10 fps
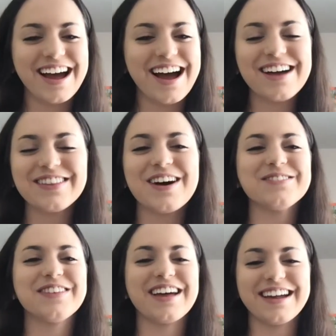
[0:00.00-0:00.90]
Yeah. I
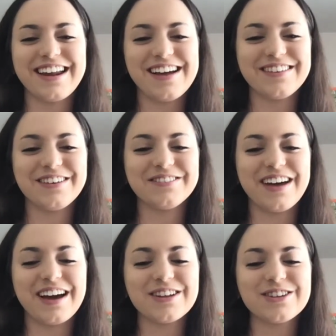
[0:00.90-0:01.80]
love that. I love
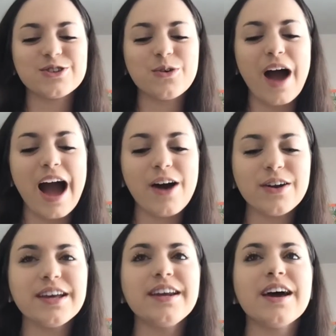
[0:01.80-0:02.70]
that. So
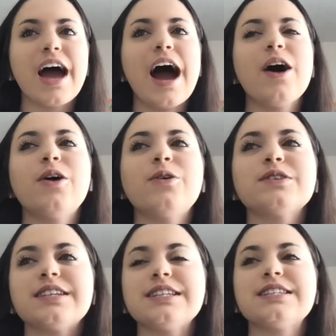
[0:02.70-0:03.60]

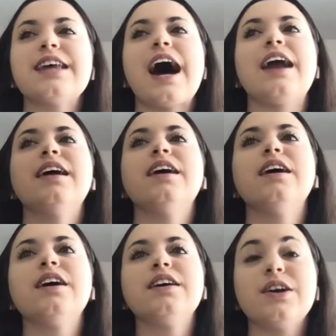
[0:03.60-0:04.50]
since
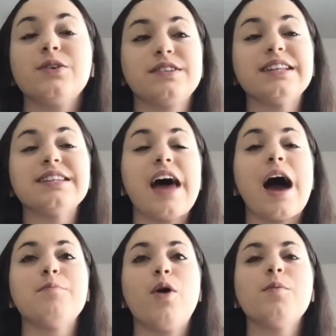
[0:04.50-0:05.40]

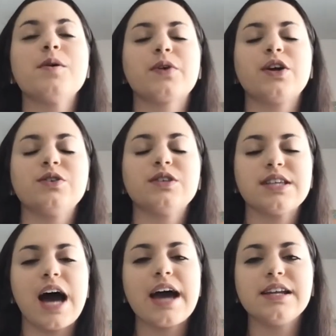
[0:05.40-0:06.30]
that moment where you
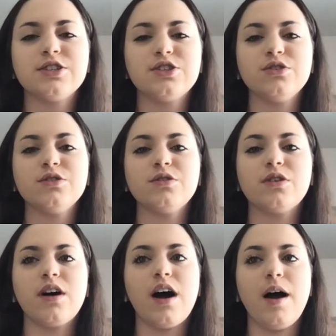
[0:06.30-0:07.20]
decided
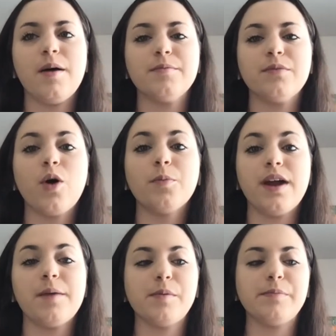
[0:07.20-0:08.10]
to
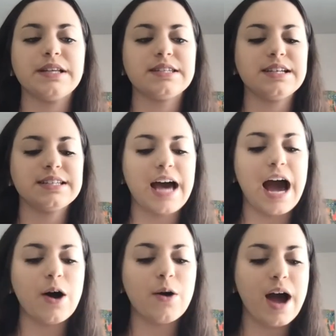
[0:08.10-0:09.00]
open up a business,
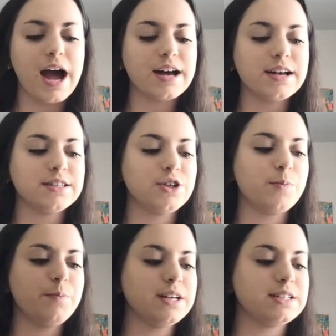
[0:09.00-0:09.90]
how has
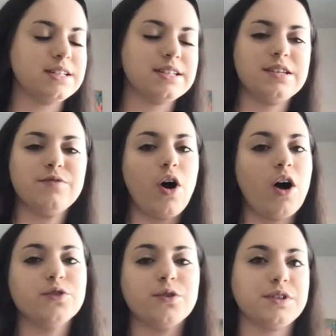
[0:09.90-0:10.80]
your business
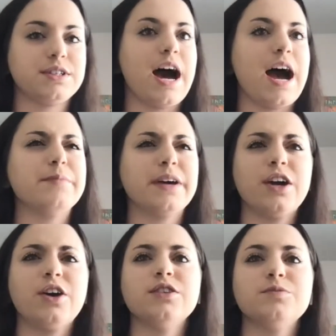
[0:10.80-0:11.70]
evolved over time? Like,
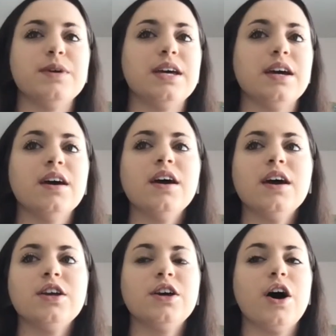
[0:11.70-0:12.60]
it could be,
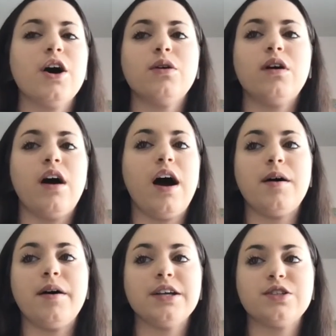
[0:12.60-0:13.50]
you know,
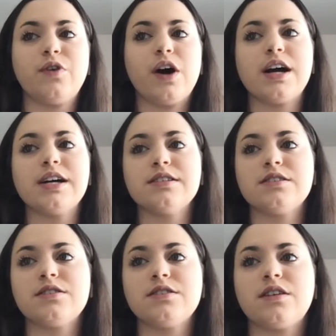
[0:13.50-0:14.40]
as far
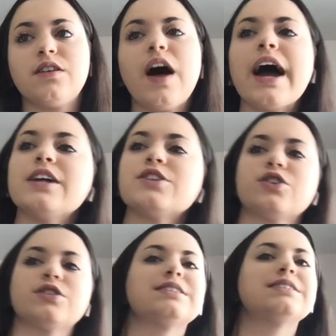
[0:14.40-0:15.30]
as clients
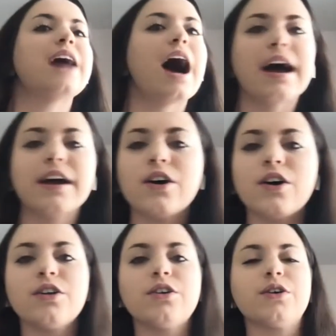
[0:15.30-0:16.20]
or
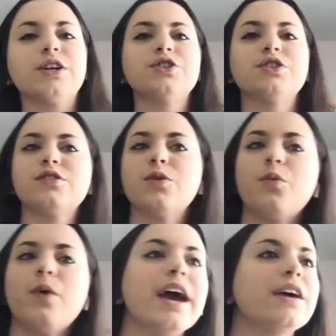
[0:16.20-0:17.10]
style or just the
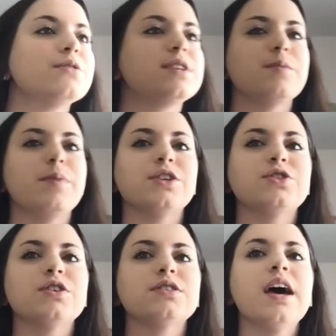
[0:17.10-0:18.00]
way you take
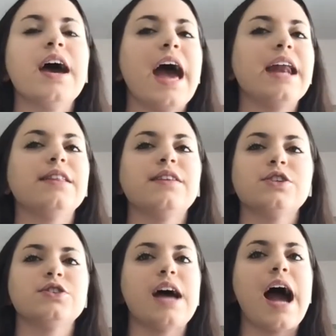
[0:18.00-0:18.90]
pictures,
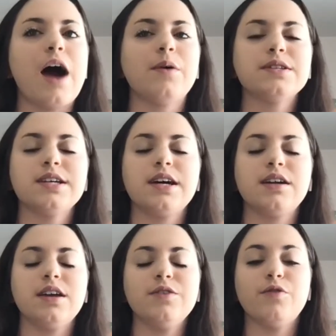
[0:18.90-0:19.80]
anything. Just how has it
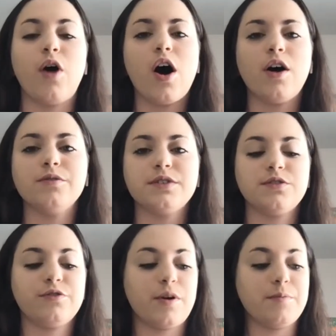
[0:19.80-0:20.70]

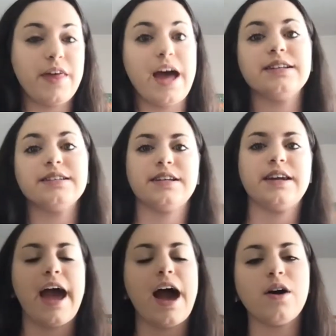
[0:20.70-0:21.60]
evolved from then to
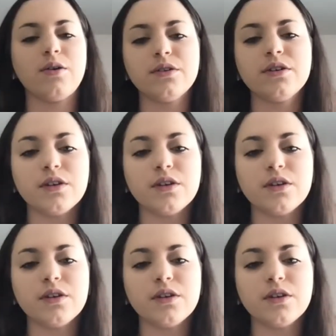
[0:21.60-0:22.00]
now?